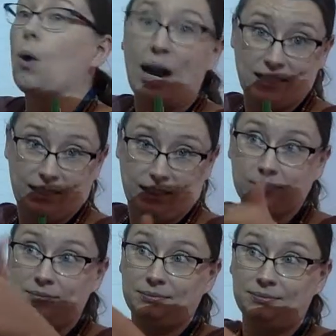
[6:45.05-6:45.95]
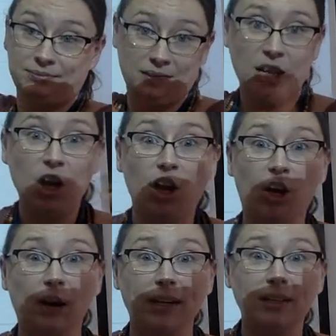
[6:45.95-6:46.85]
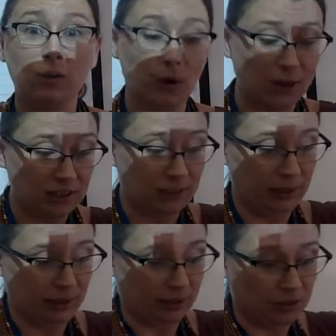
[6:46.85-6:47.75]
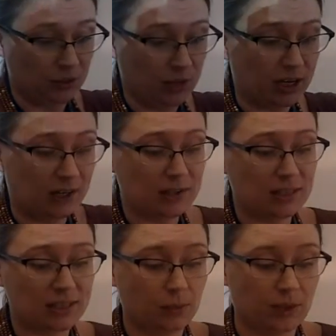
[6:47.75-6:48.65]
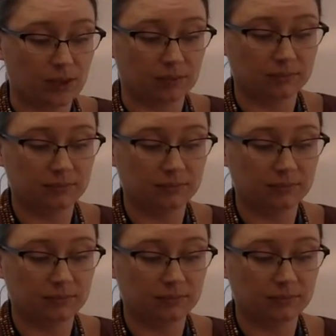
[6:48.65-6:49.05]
y's here. All right, what else can we use? We can use this equation.